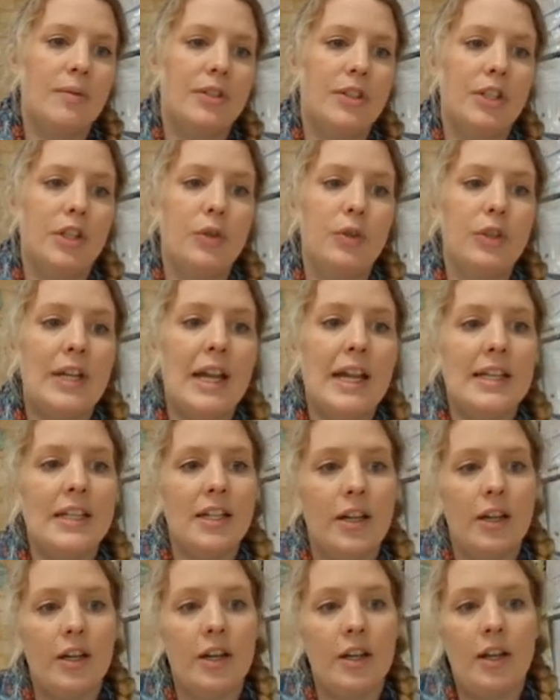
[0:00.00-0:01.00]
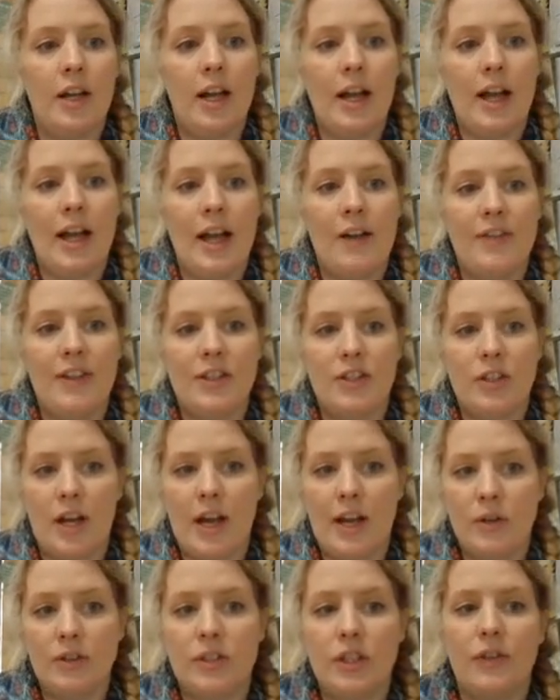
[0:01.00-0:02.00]
So you need to have the
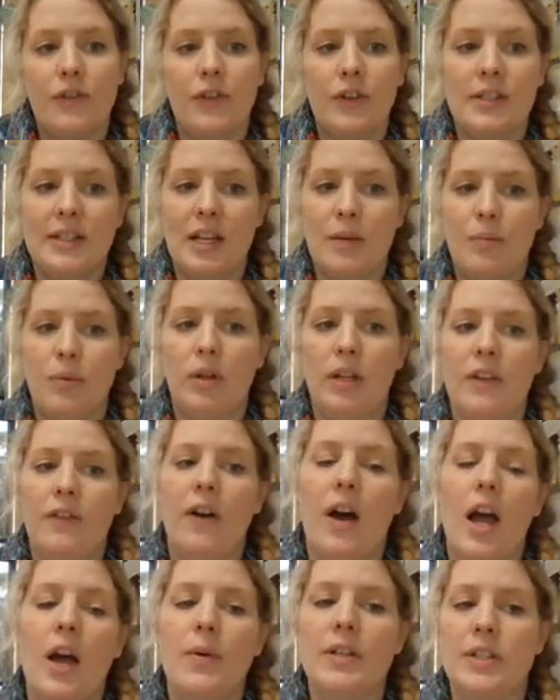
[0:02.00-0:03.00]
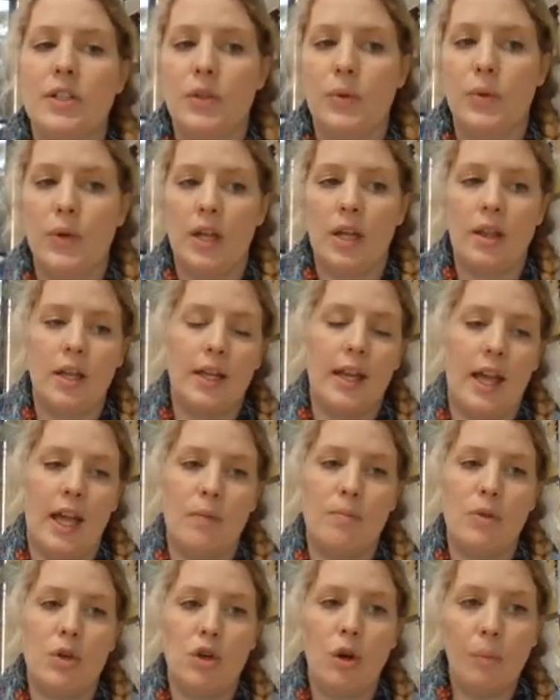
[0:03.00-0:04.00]
title. So, for example, if I was doing the
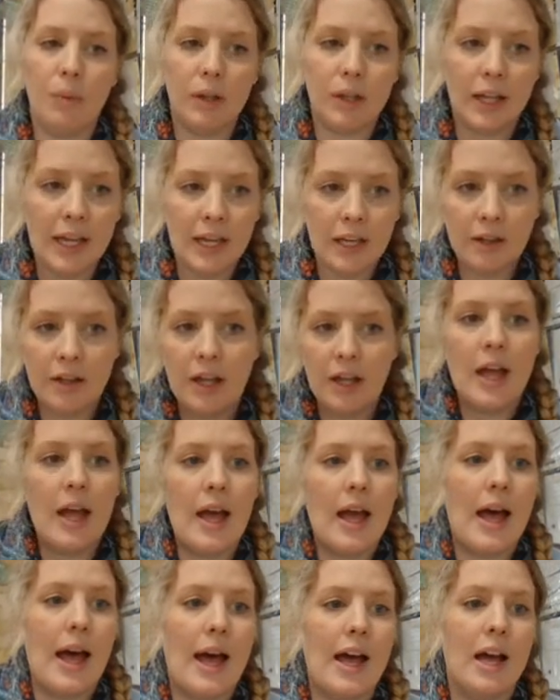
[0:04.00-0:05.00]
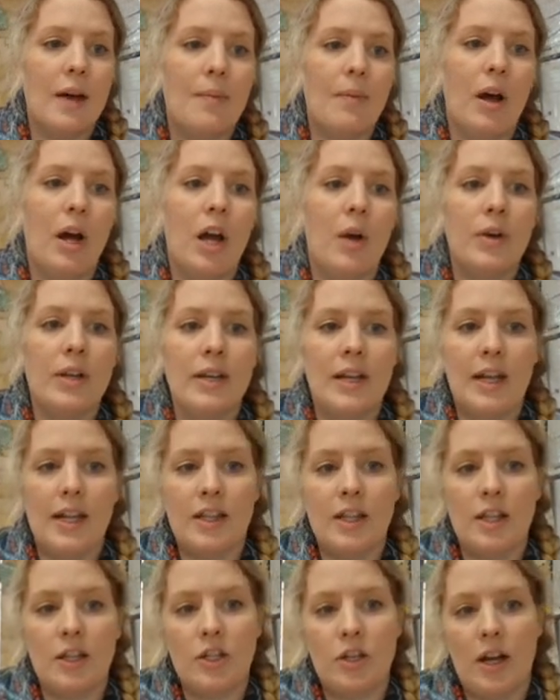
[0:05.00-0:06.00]
game Monopoly, I would
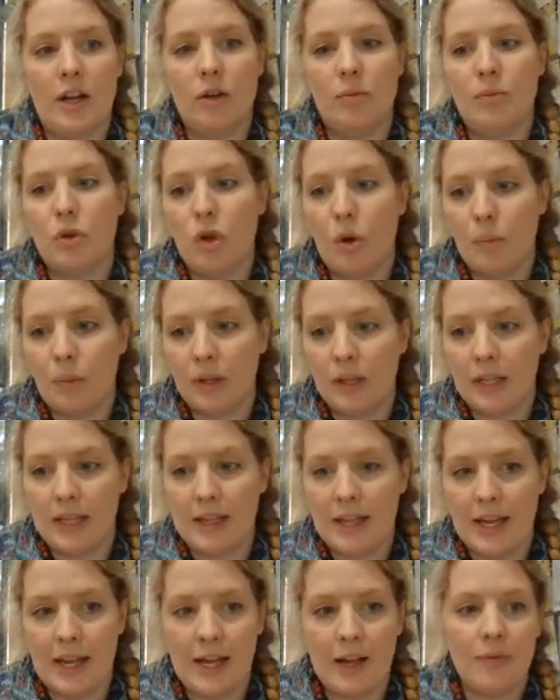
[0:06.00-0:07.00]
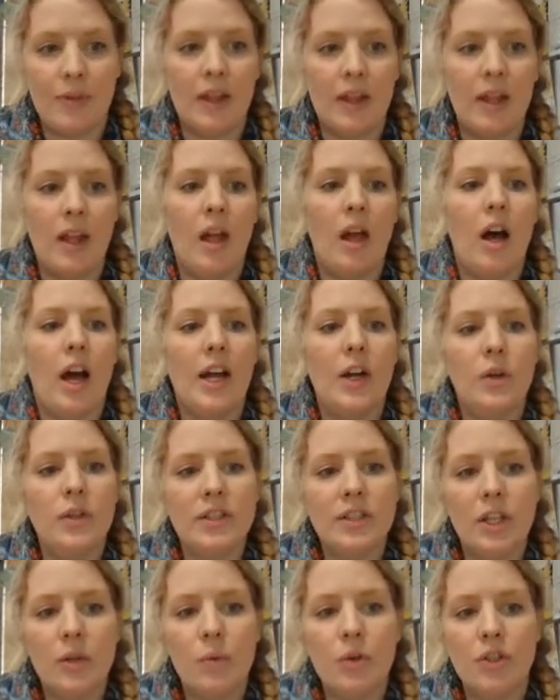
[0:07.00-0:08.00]
need the title Monopoly there. I
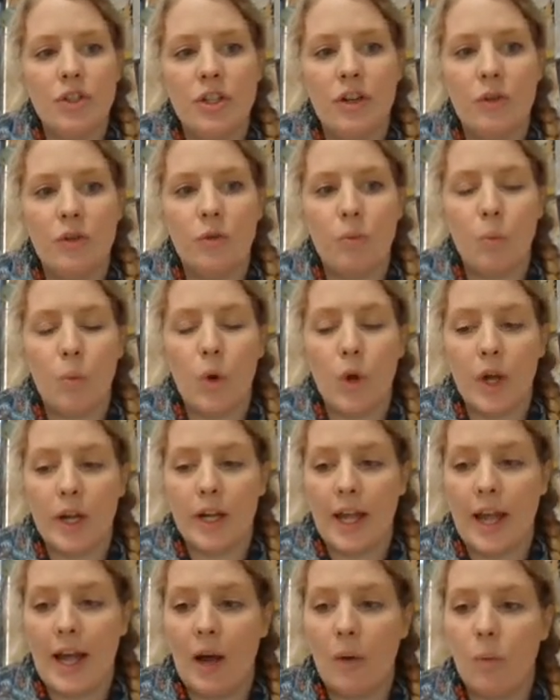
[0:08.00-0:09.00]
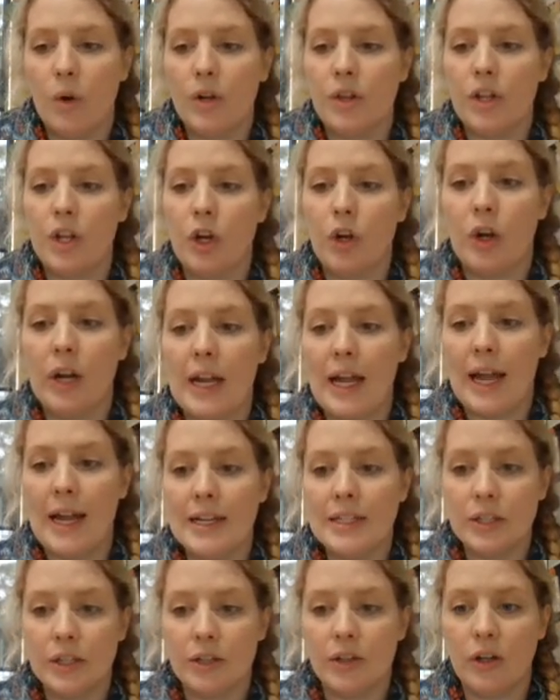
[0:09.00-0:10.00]
also want you to work out what the
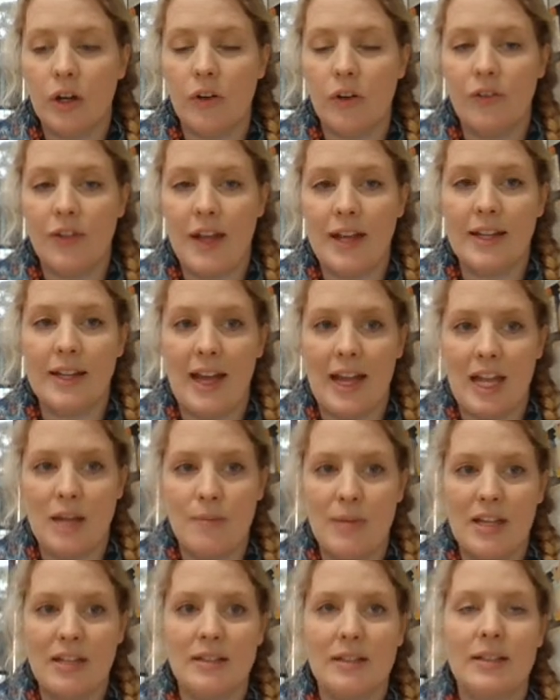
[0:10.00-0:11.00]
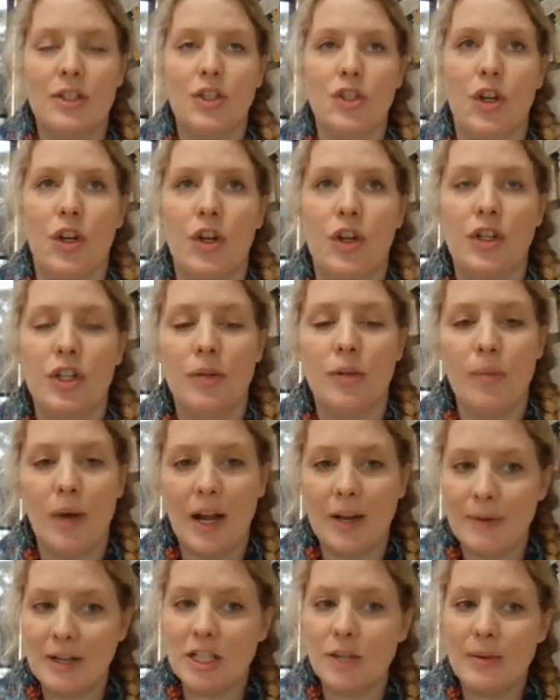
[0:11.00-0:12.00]
creator of that game is. So you
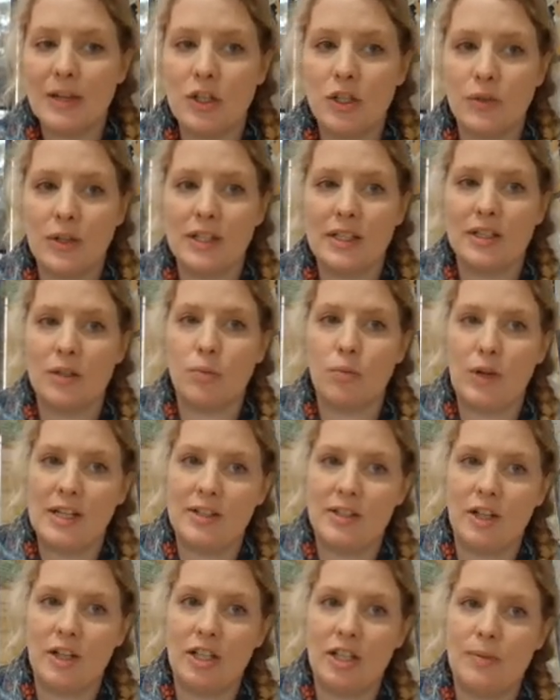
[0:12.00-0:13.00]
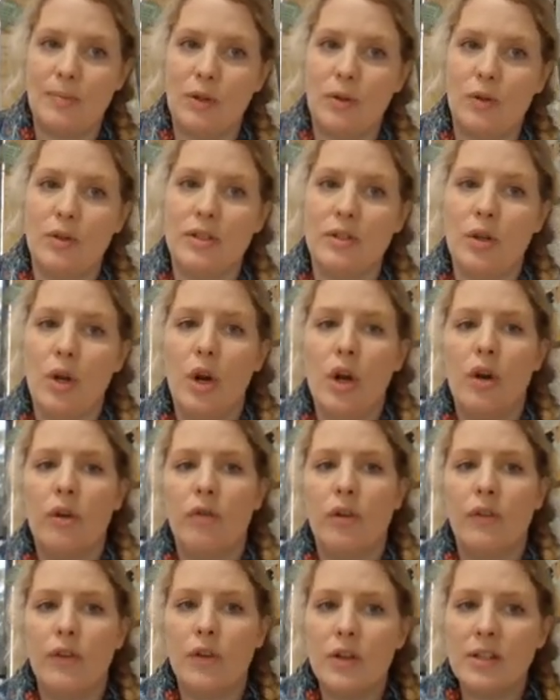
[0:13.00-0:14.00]
might need to be doing some research because
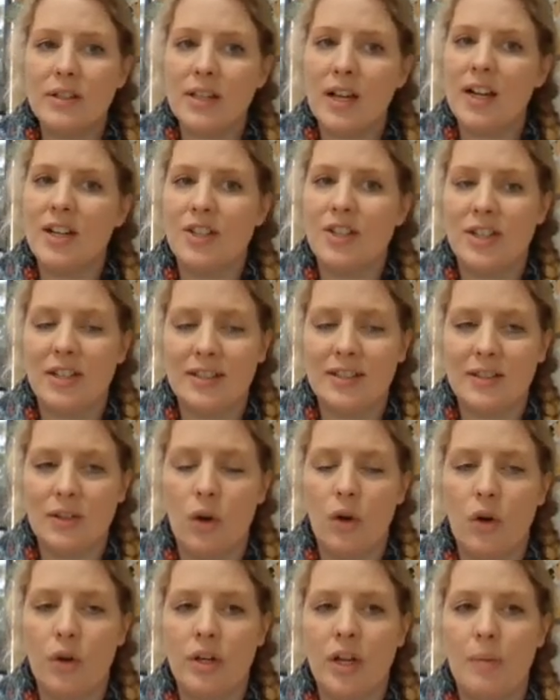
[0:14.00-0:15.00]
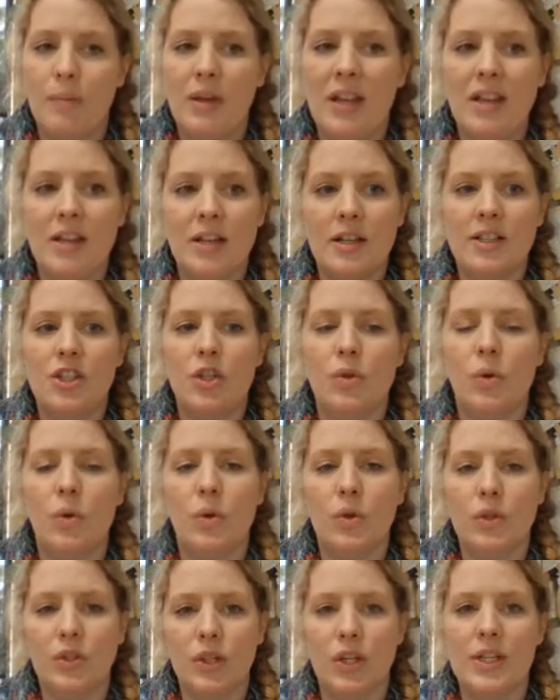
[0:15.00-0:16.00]
reviews aren't just on opinions. You
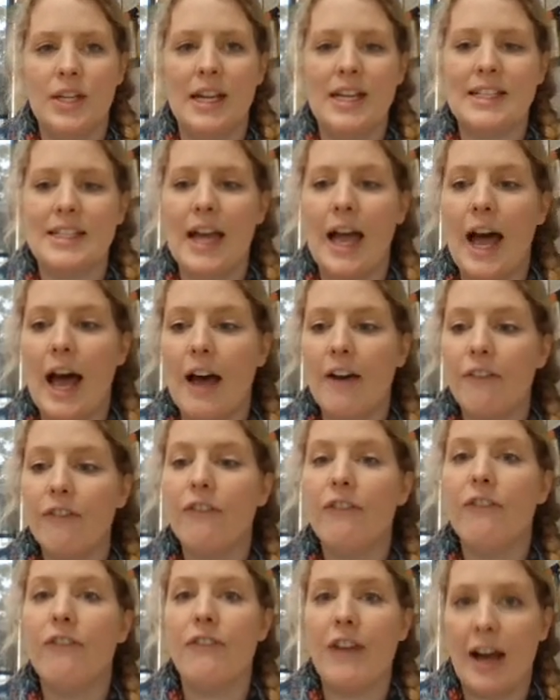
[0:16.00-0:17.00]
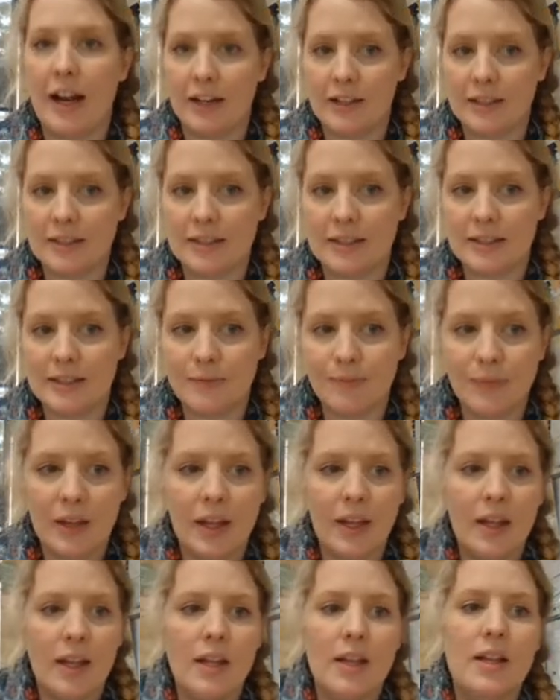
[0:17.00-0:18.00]
also need to have facts.
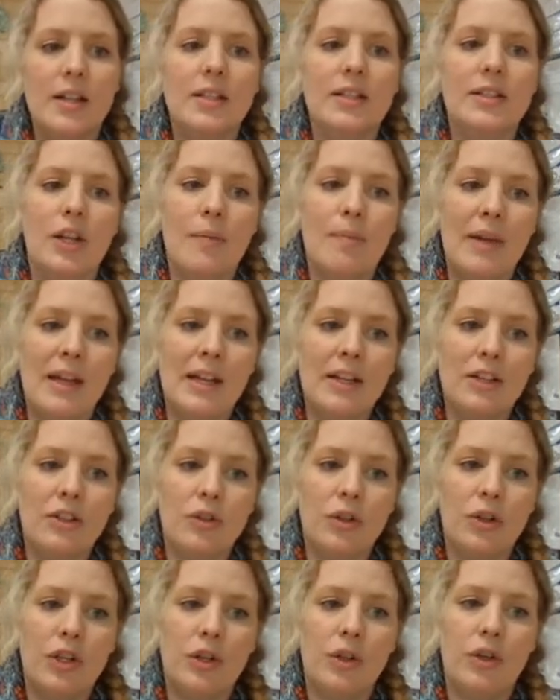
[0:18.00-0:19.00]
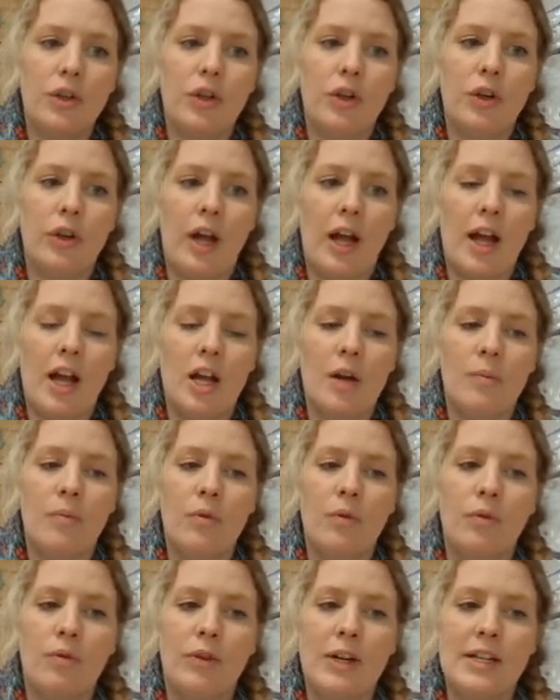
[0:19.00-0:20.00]
So make sure you
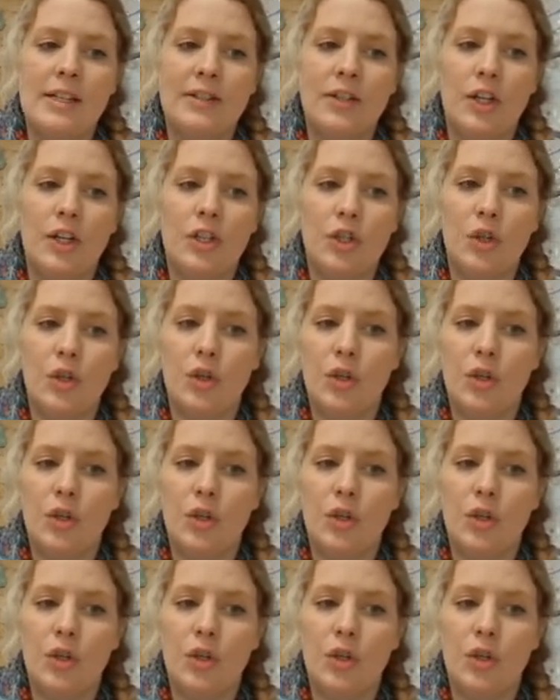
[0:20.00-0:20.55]
research